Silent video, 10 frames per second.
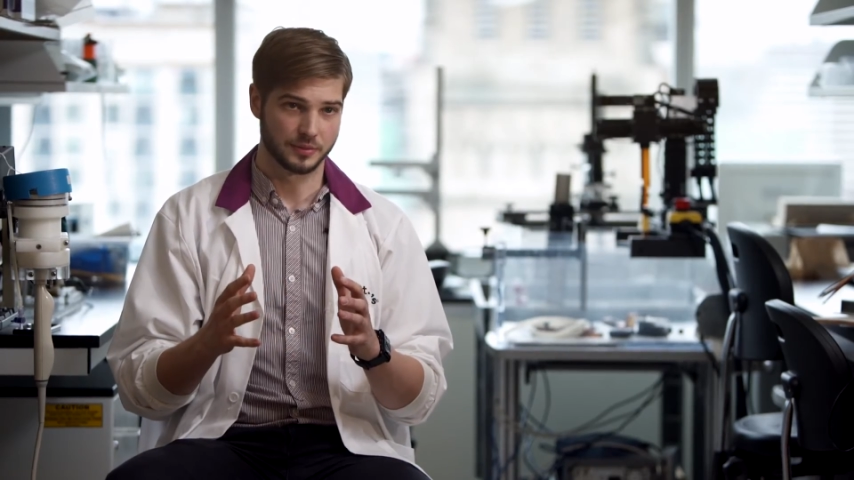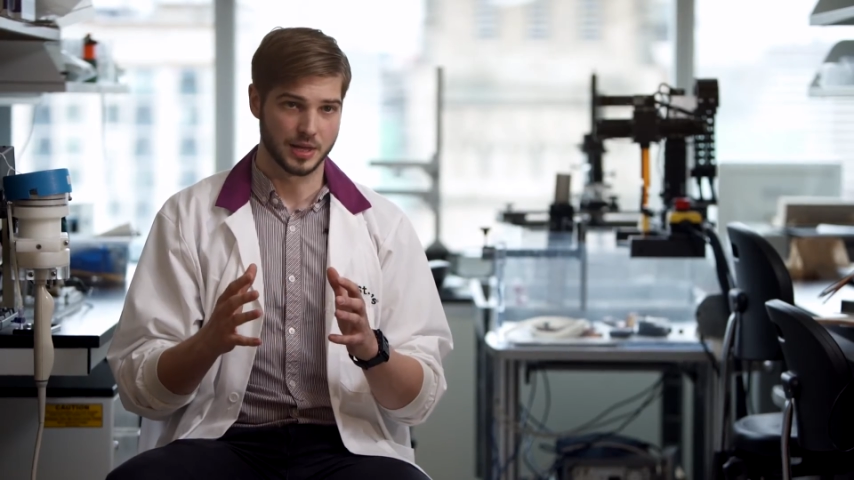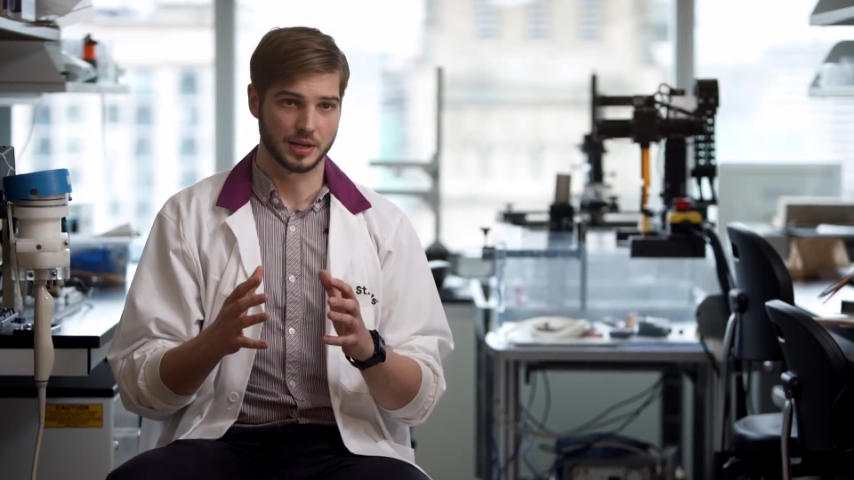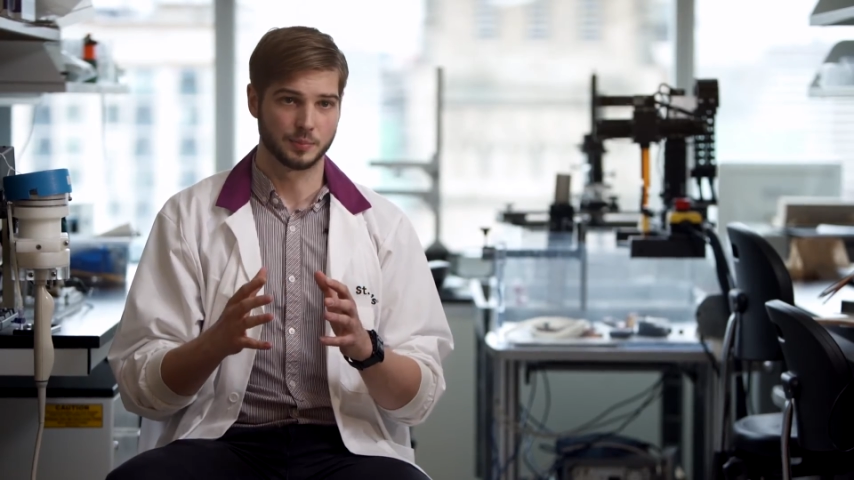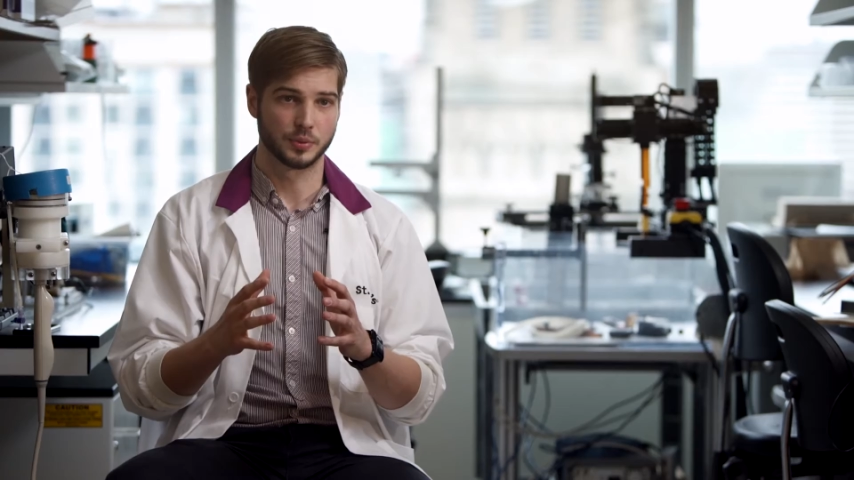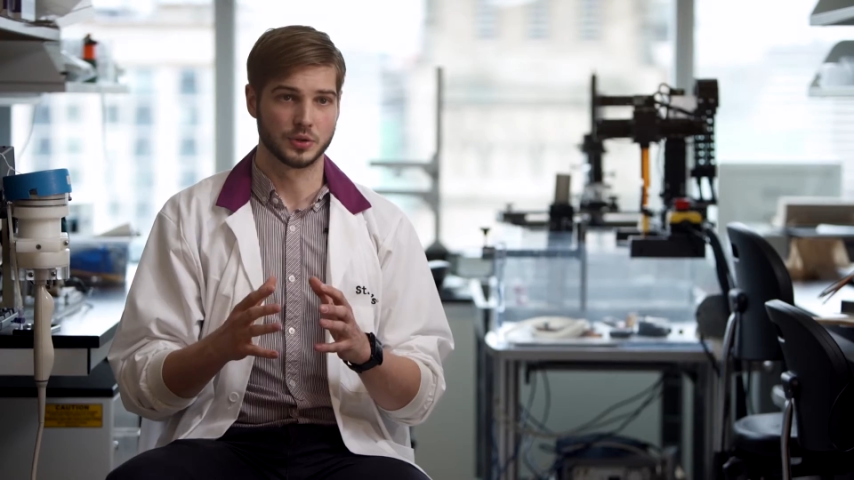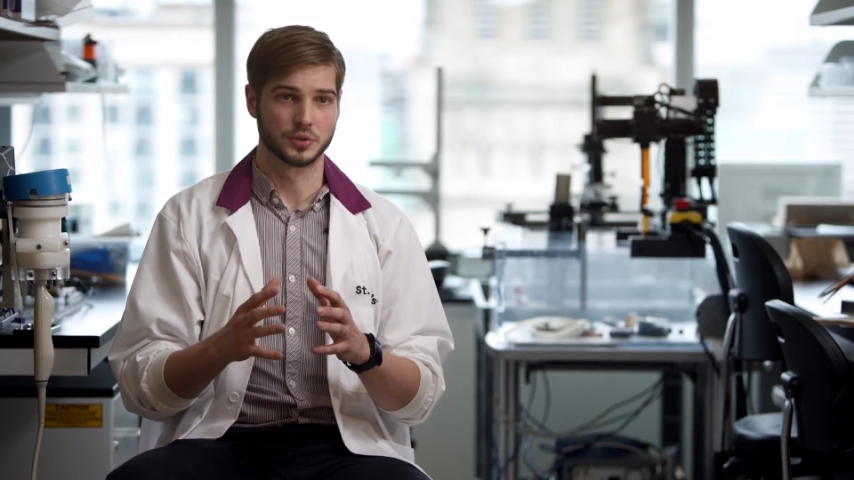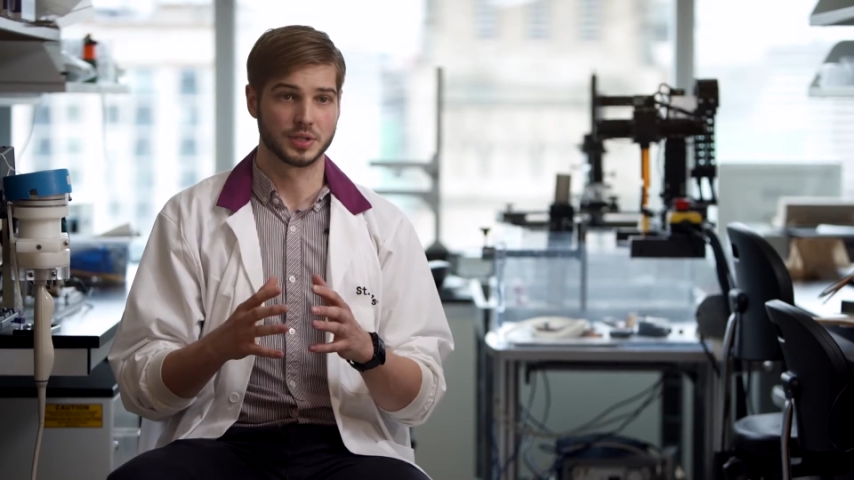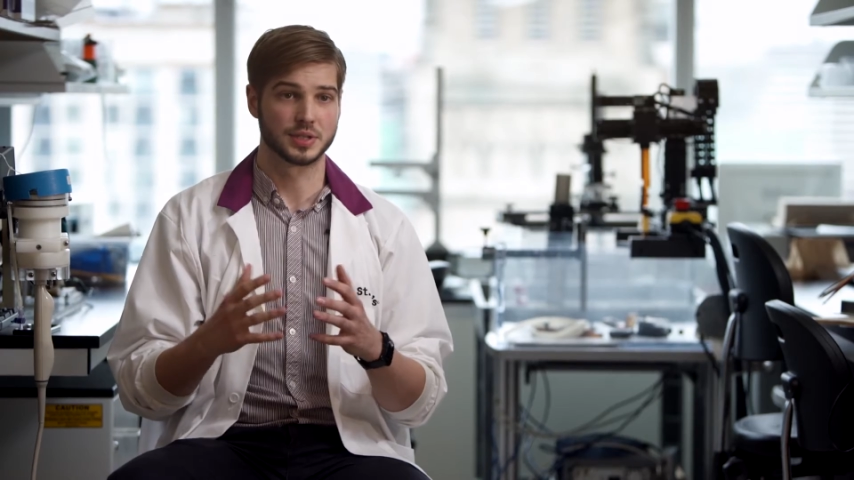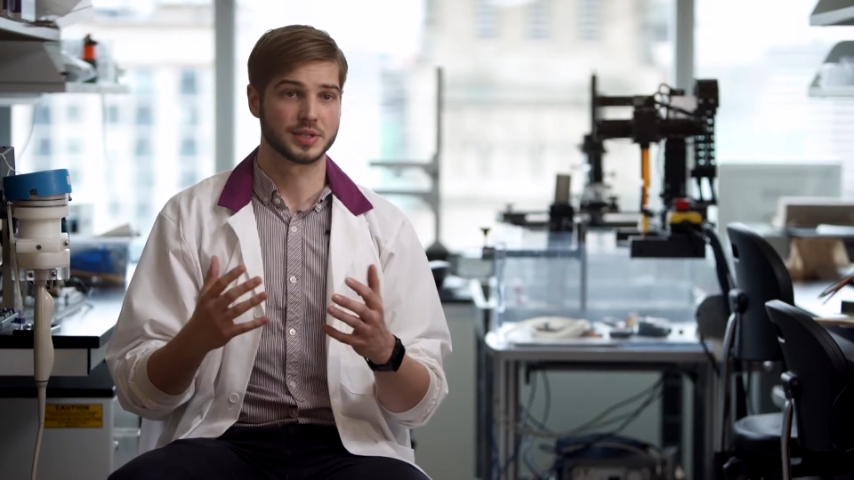then it
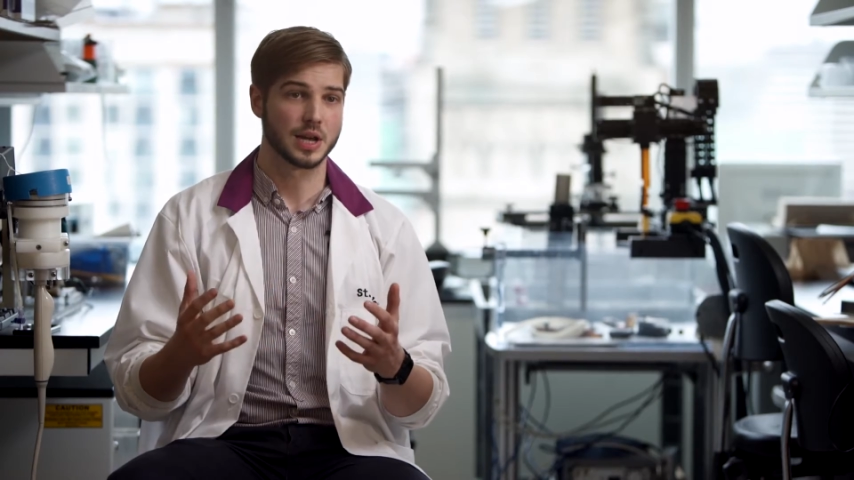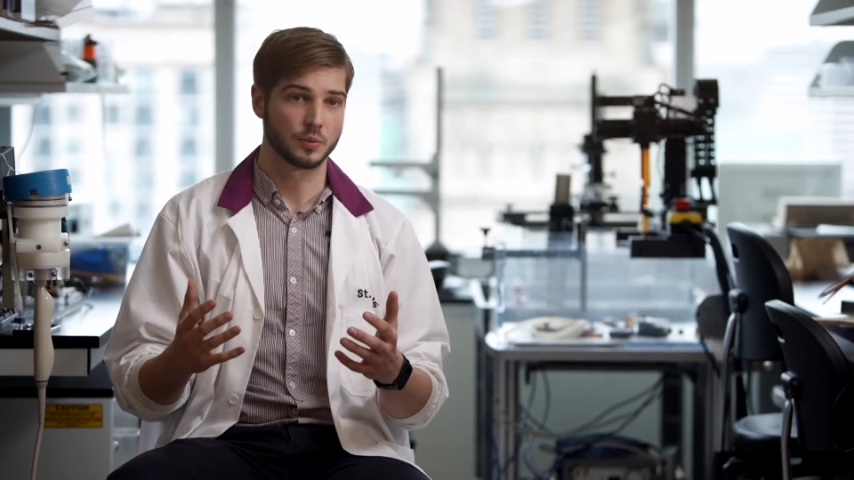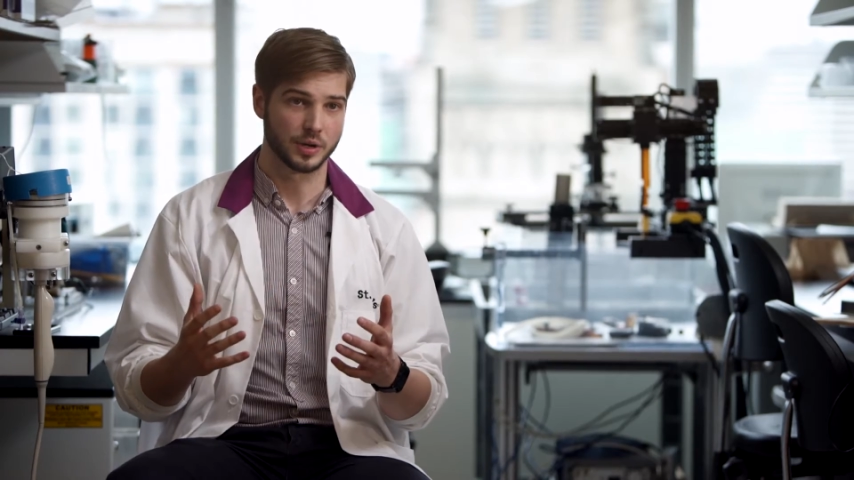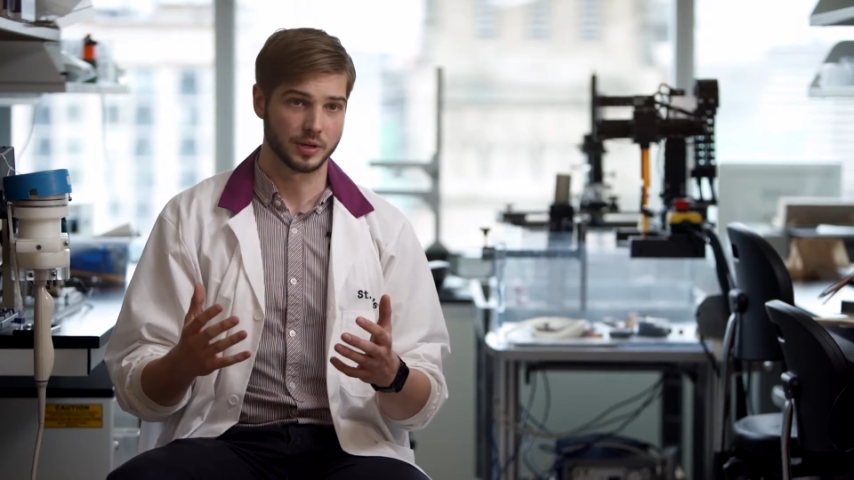produces a sound